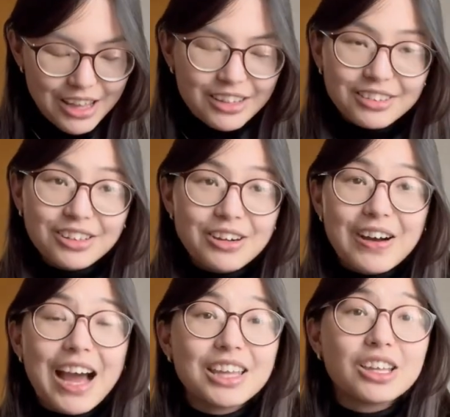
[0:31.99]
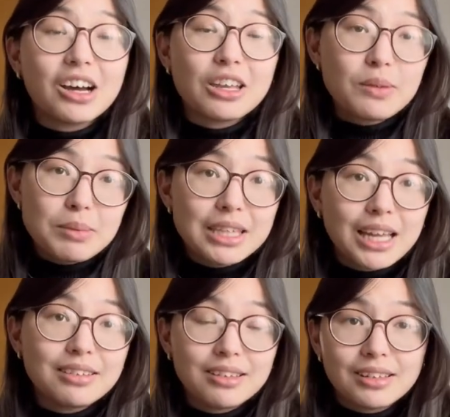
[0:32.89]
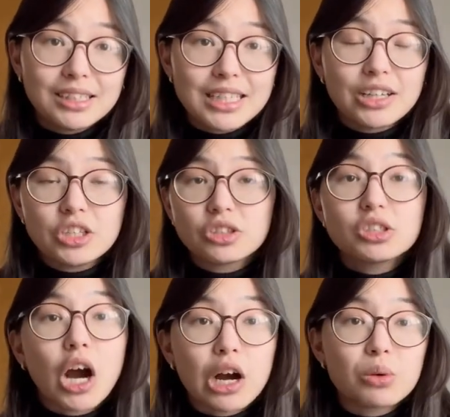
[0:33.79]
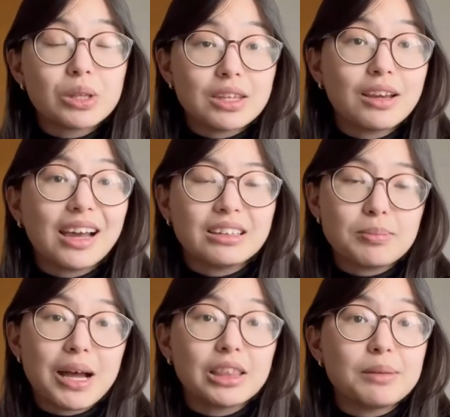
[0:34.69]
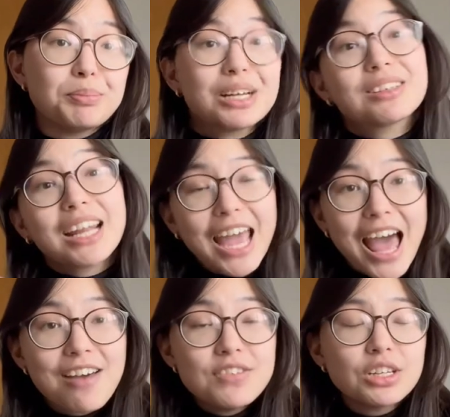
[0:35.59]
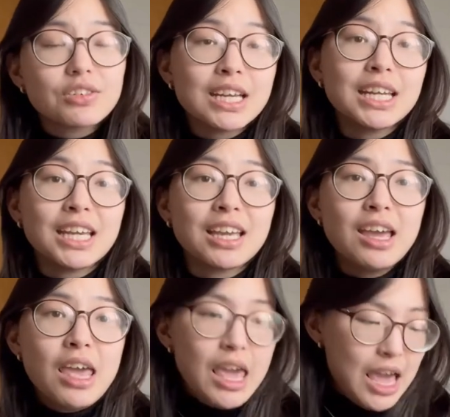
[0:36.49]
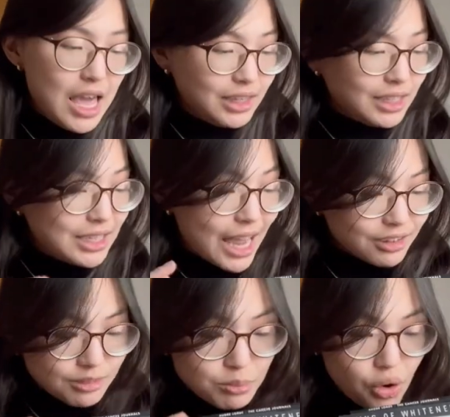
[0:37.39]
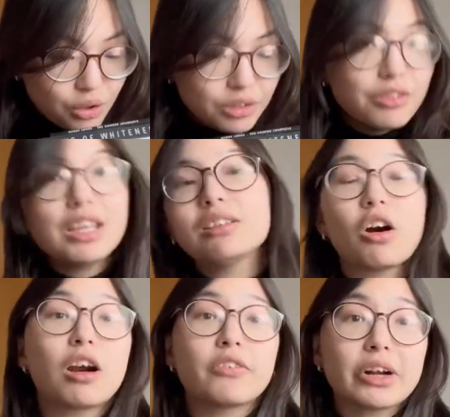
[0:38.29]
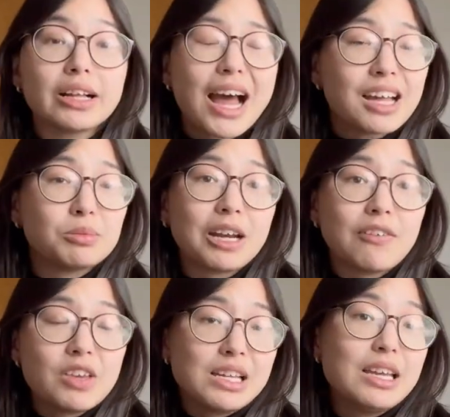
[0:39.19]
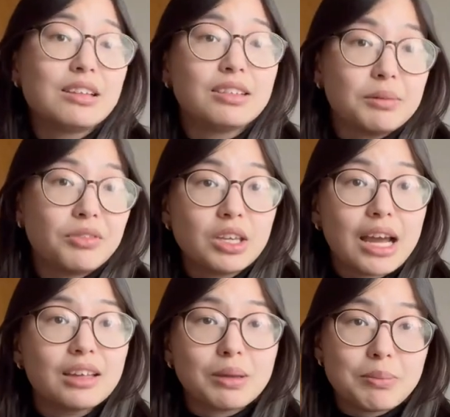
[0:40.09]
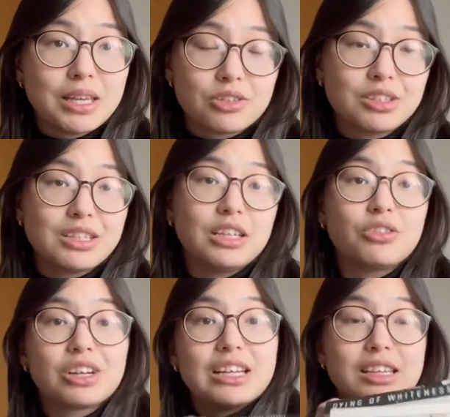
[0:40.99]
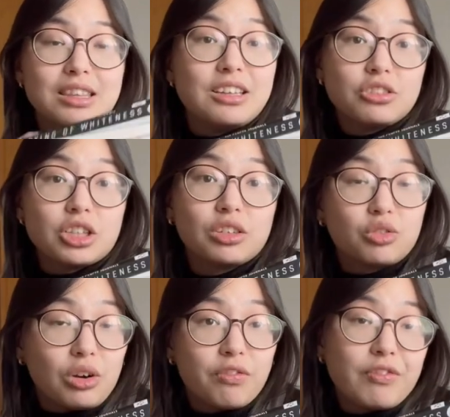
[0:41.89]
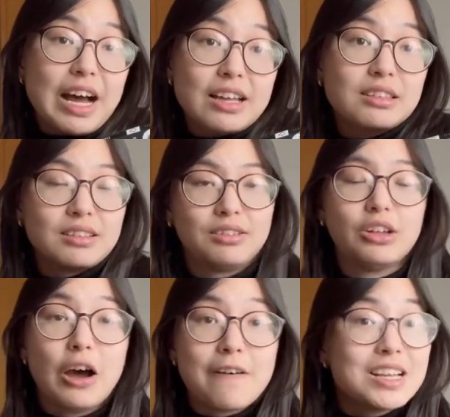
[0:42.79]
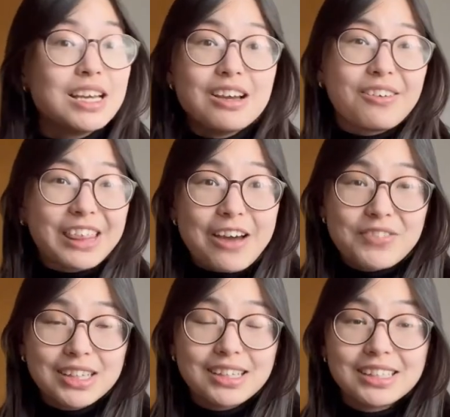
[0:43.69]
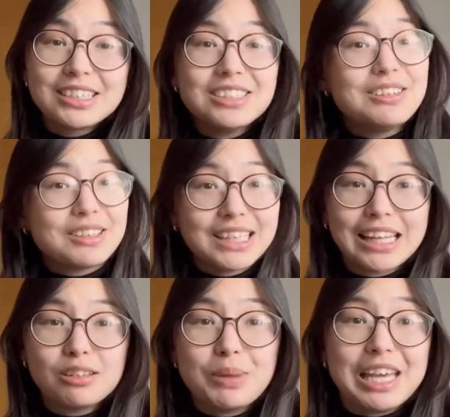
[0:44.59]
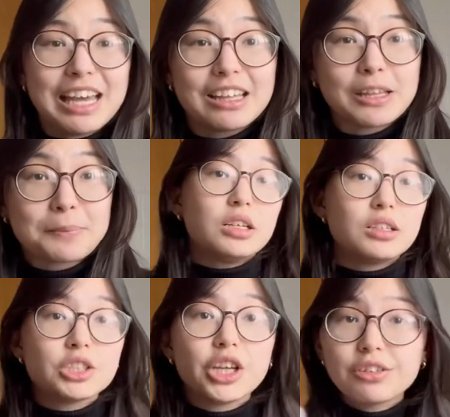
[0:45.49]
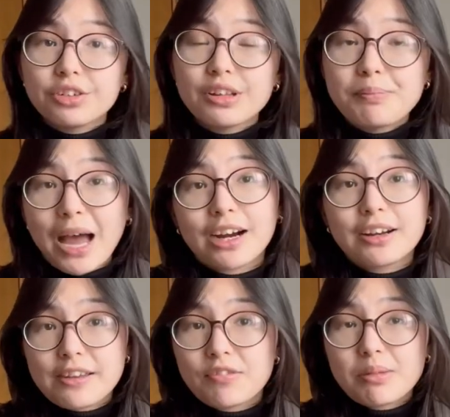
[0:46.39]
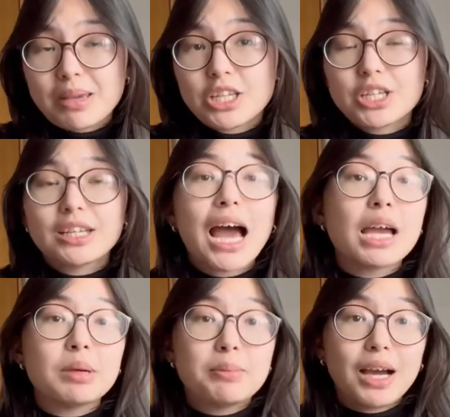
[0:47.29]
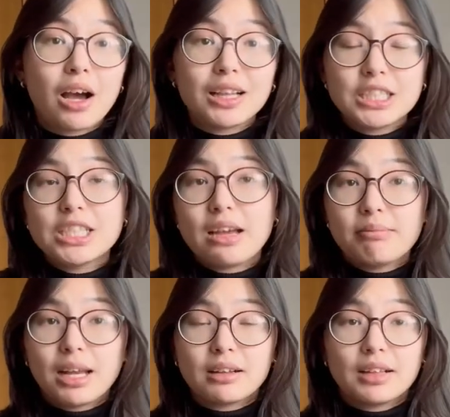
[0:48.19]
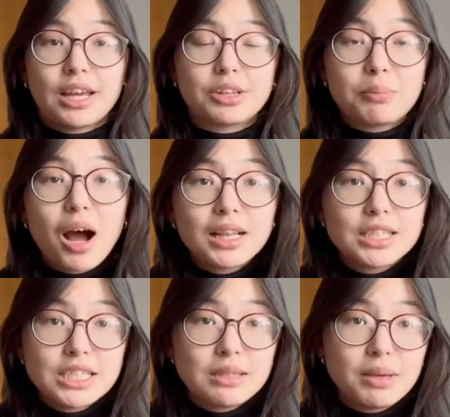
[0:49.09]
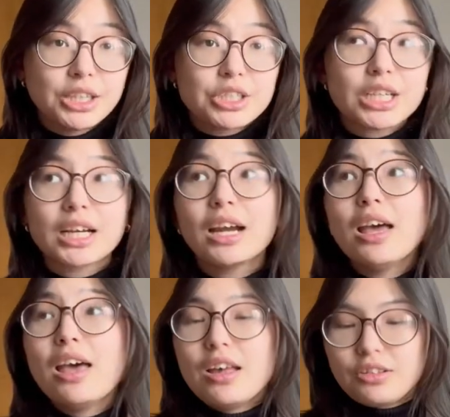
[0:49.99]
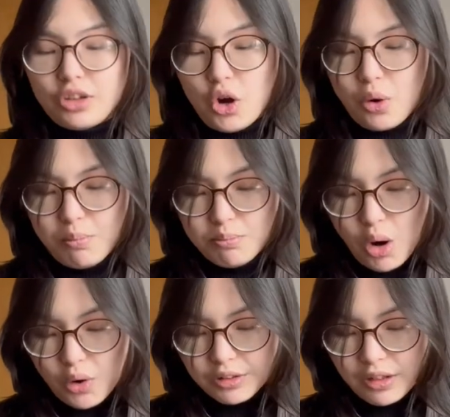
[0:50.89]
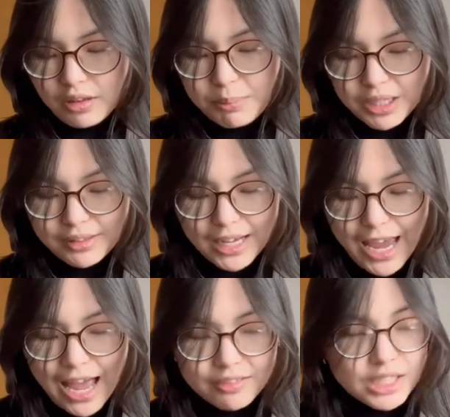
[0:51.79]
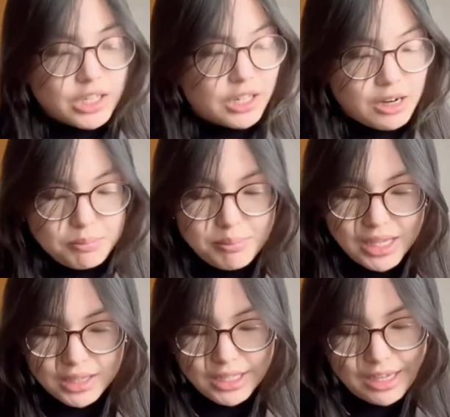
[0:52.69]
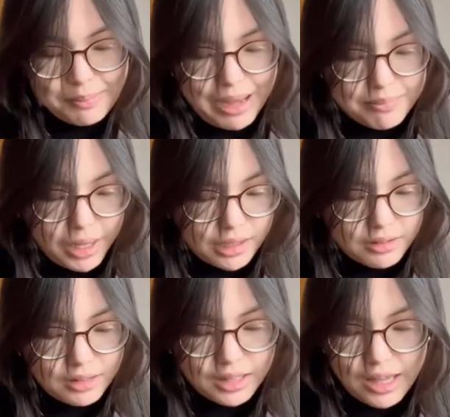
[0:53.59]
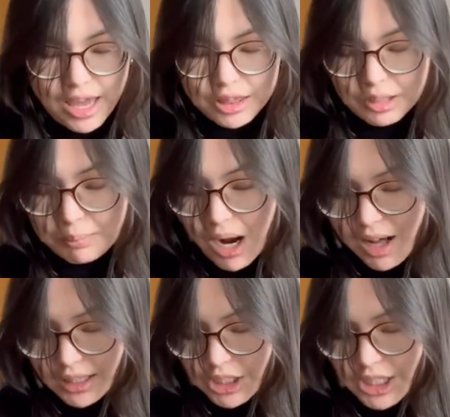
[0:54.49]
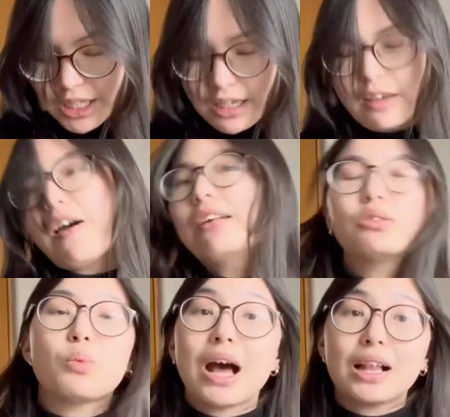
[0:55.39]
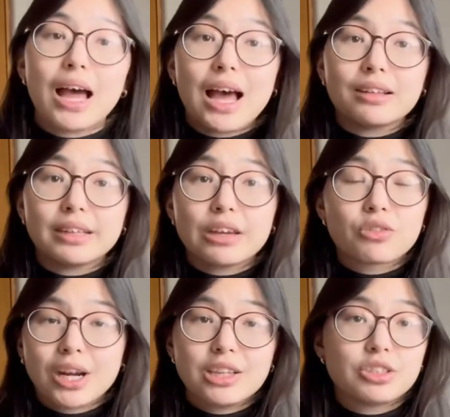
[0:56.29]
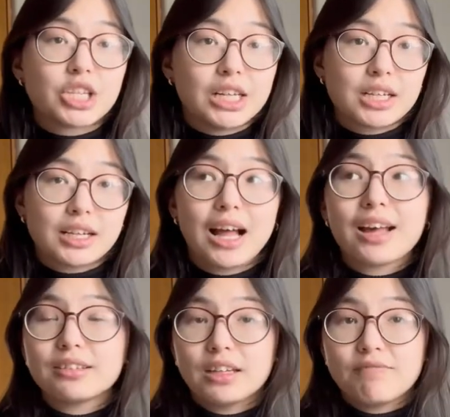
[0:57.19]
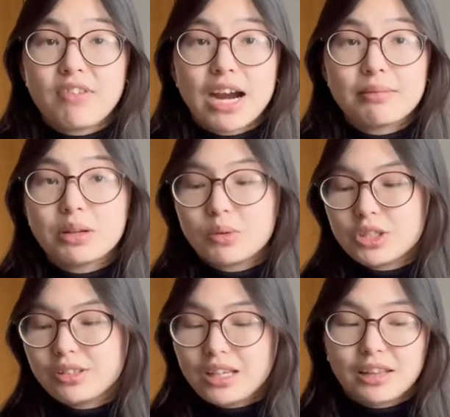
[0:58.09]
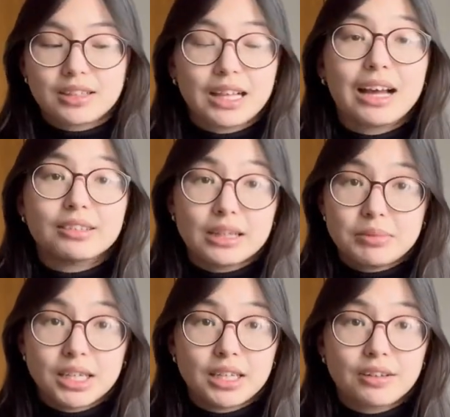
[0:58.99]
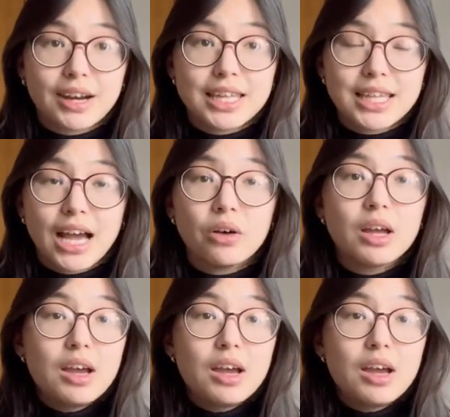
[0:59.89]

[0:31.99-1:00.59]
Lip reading: So I thought it would be nice to sit down and just talk with you guys about the books that I have been reading. And yes, most of these are for class, but I feel like some of you guys might be interested in reading these just for fun. So without further ado, let's begin. Just for some background information, I am a biology and medical anthropology major. So most of the books that I have here are mainly about medical anthropology, as well as like race, gender, class, and environment, which is another class that I'm taking right now.